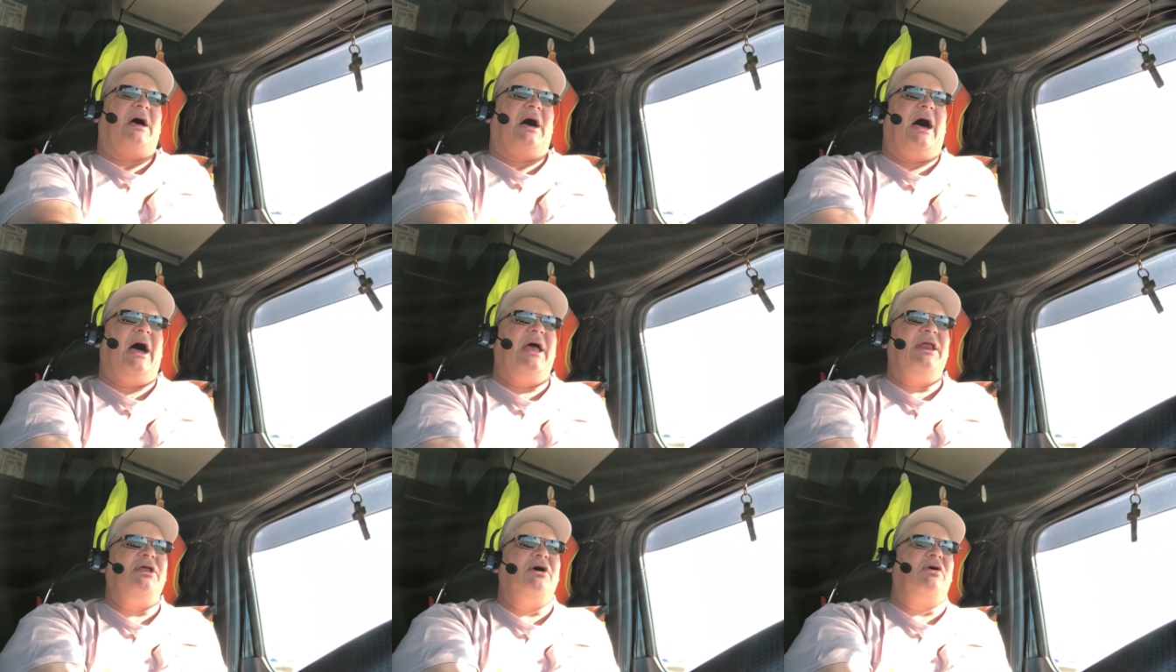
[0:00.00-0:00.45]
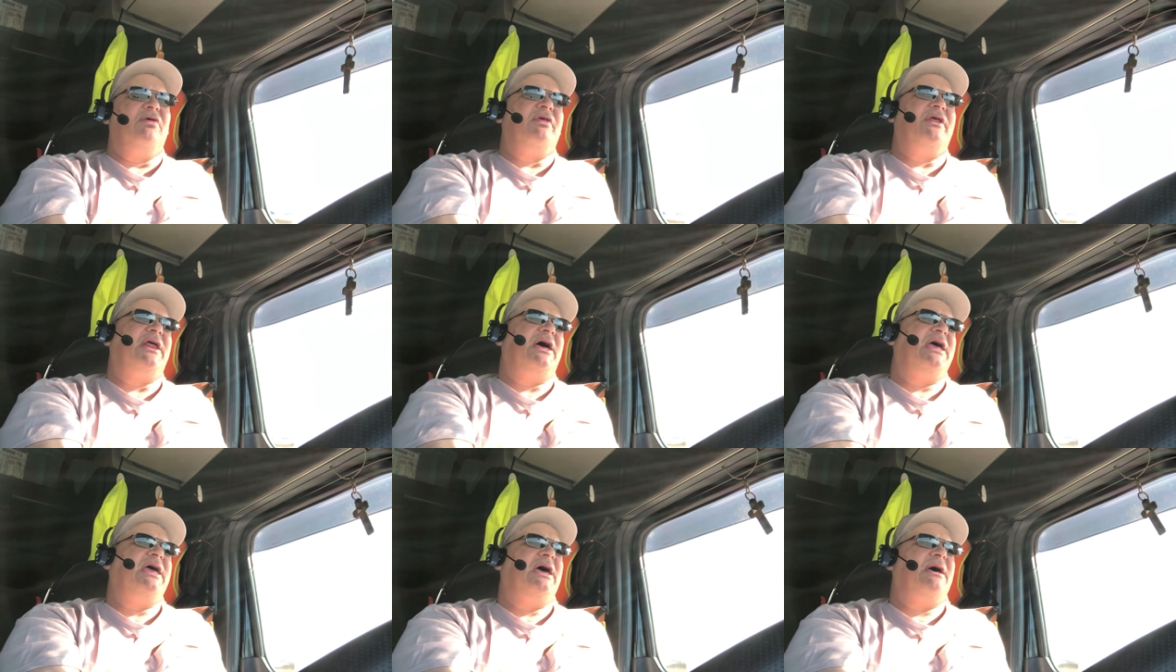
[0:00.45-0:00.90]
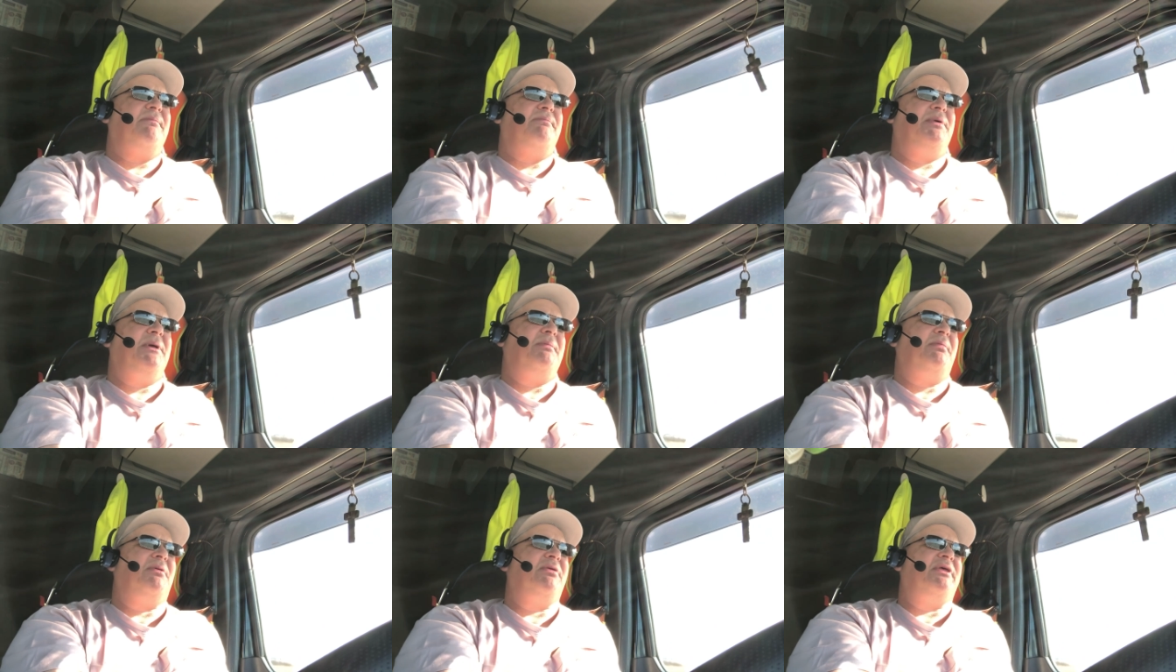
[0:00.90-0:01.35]
I know that I have
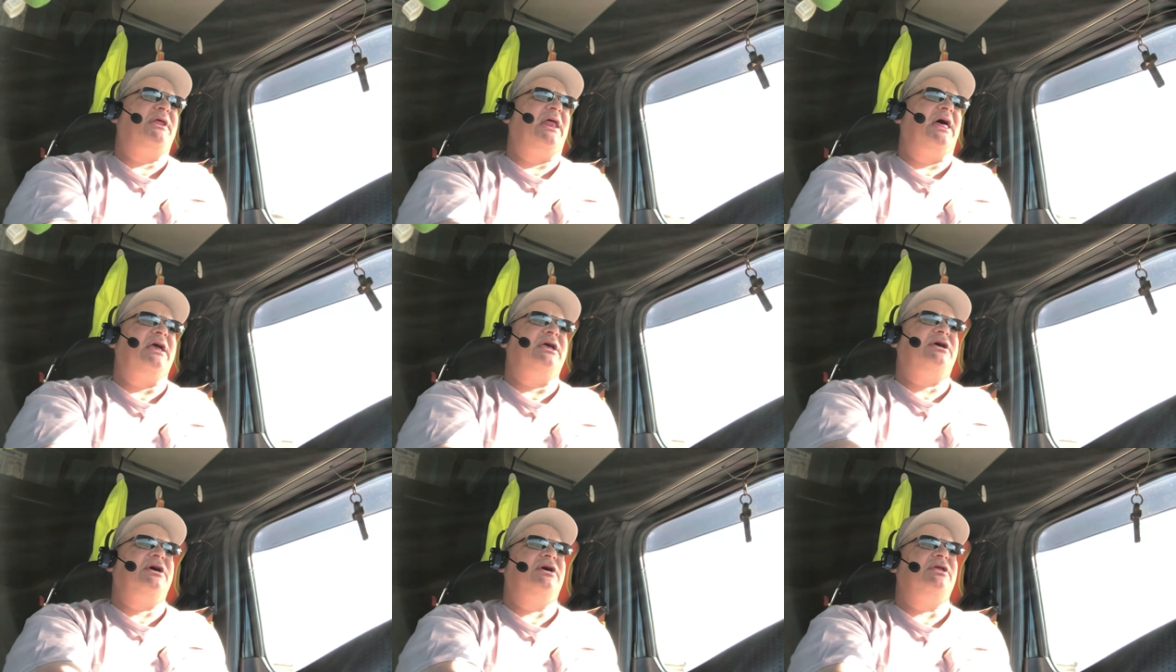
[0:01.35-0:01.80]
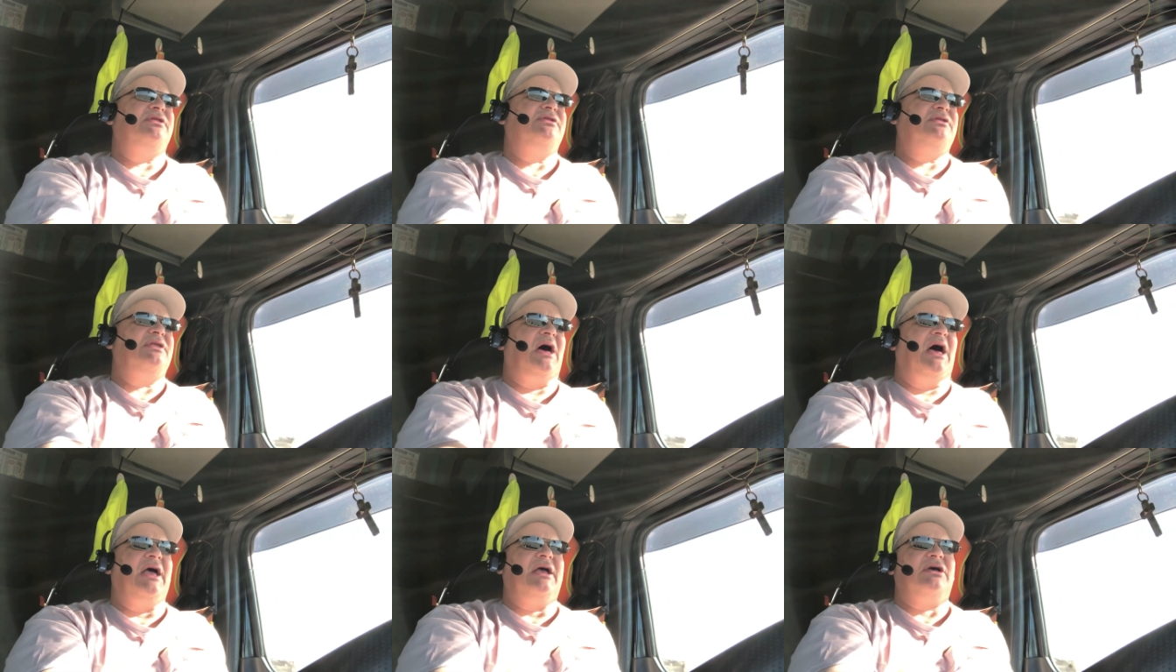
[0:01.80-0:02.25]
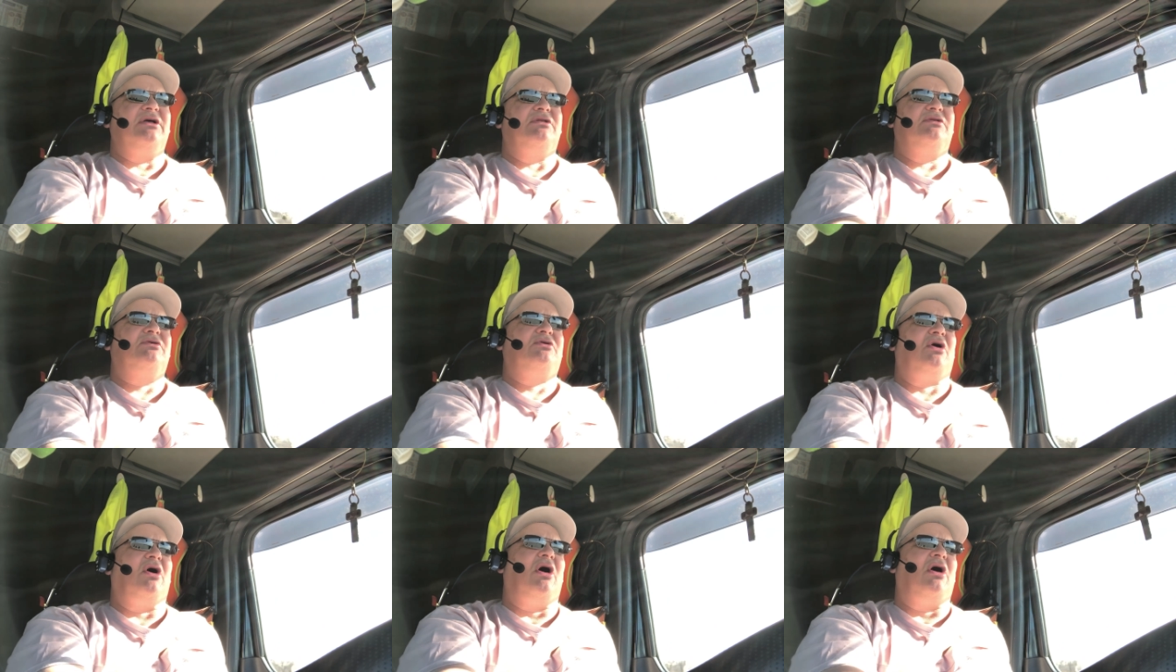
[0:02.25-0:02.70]
people that I could I could
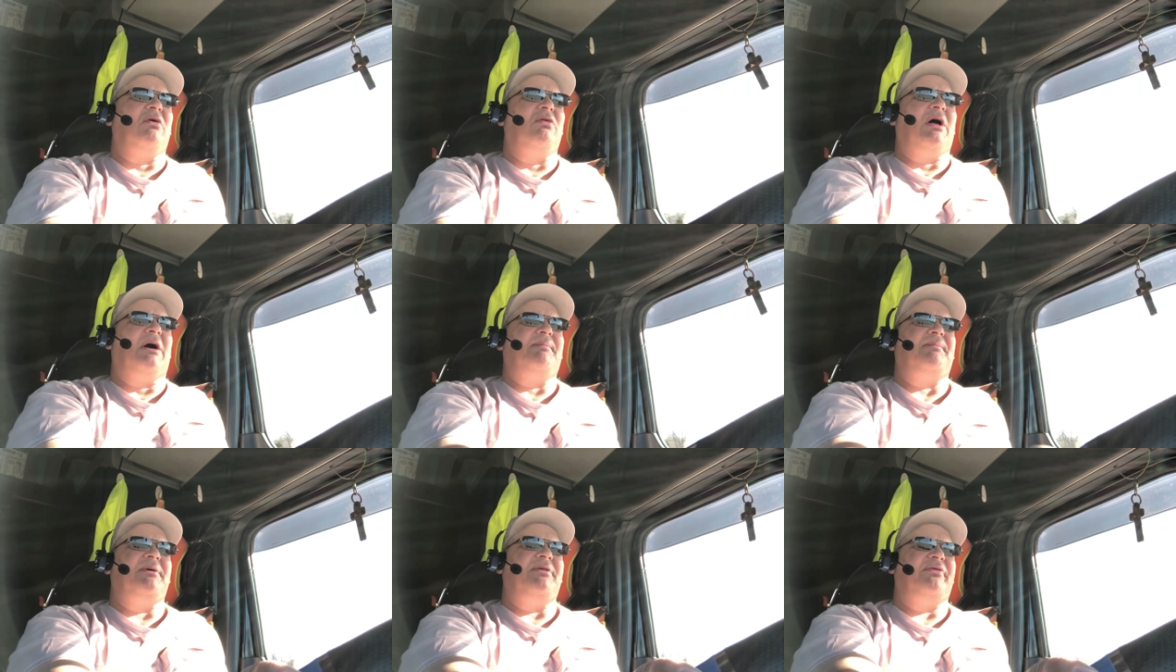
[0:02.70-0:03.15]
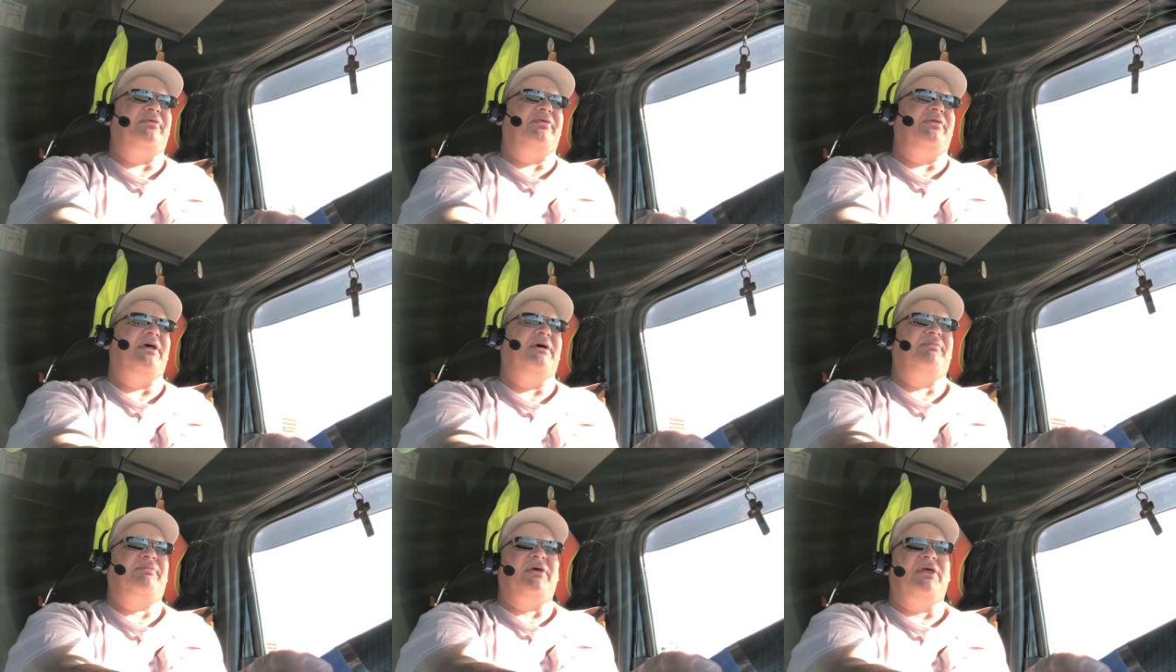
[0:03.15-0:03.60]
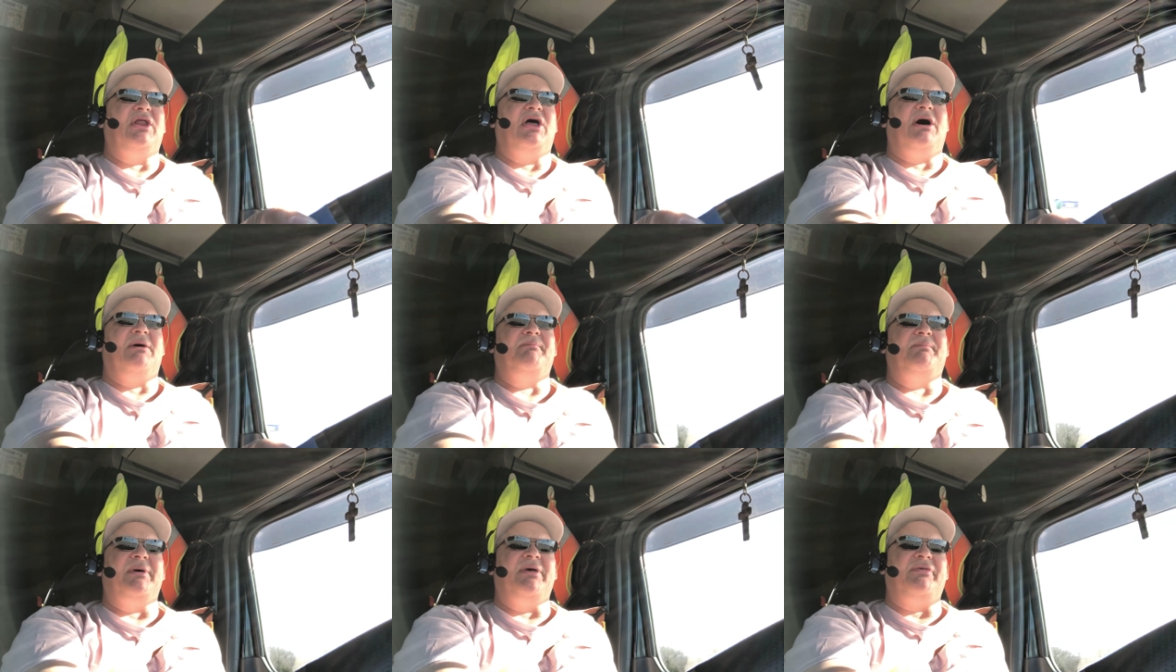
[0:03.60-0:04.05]
call up and, if they're
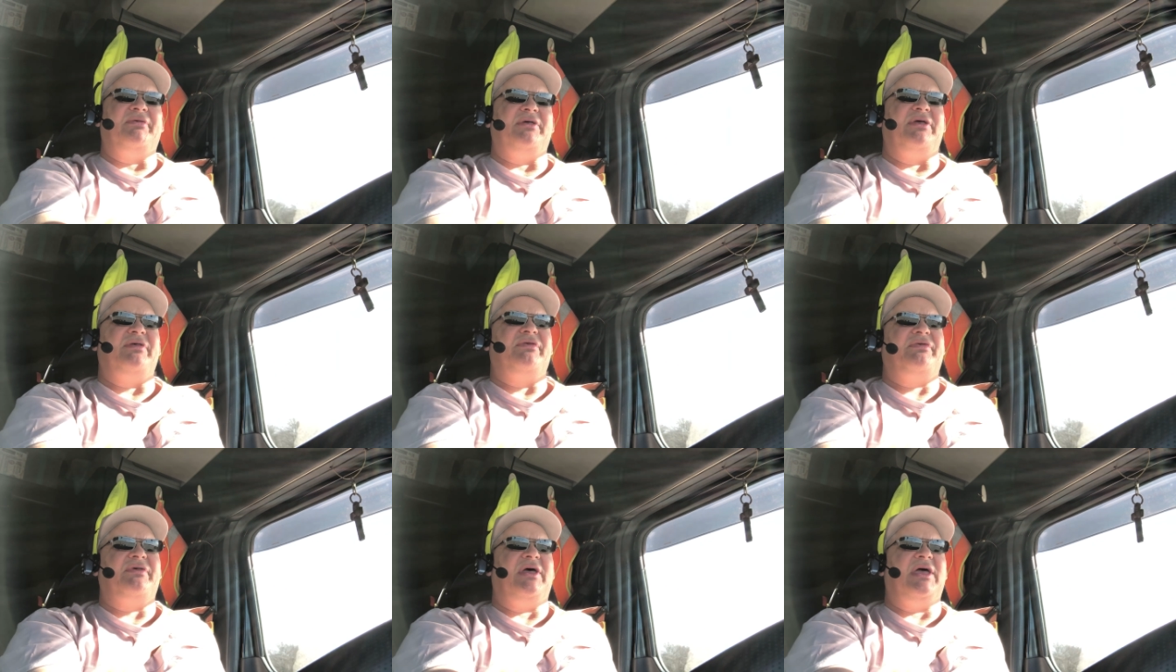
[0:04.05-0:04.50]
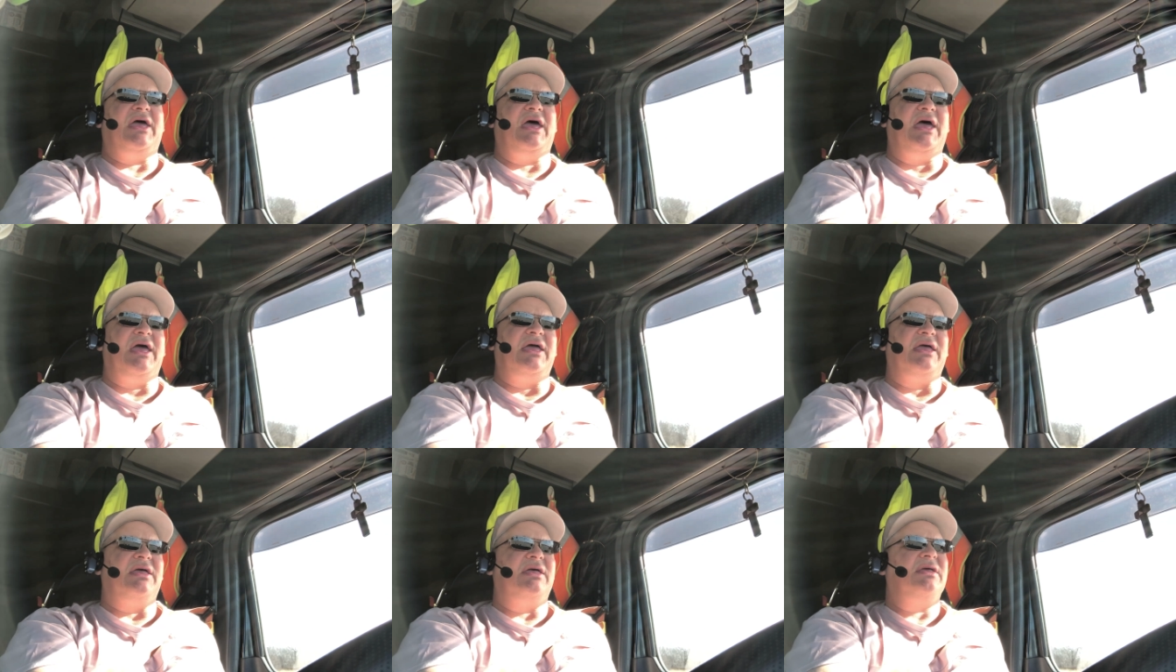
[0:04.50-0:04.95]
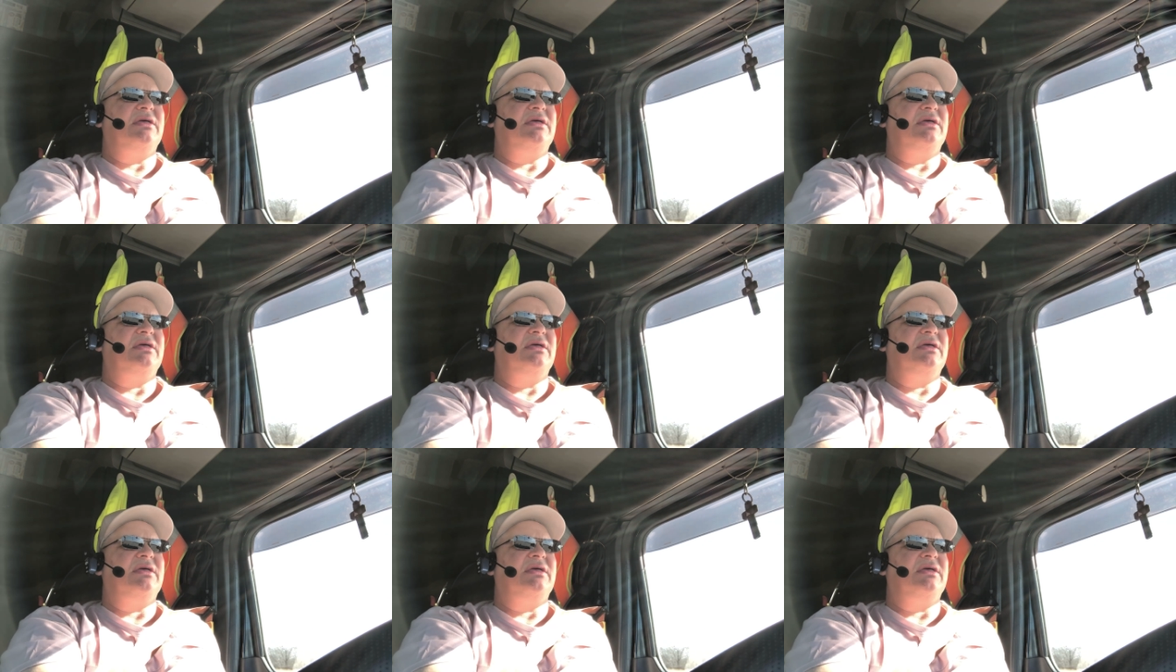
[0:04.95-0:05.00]
not busy and say, hey,